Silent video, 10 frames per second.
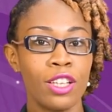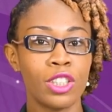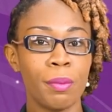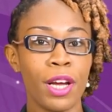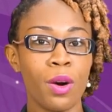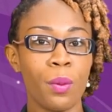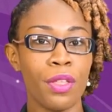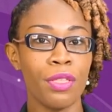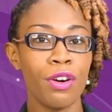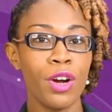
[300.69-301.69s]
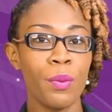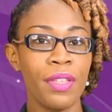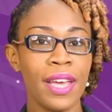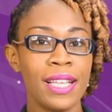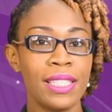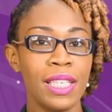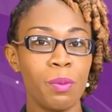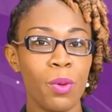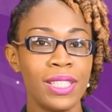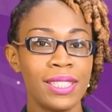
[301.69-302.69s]
Jamaica were third with
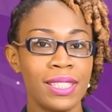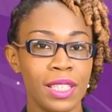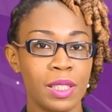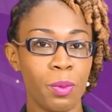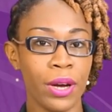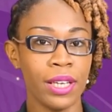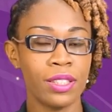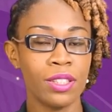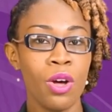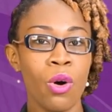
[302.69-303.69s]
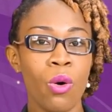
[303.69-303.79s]
18.6 points.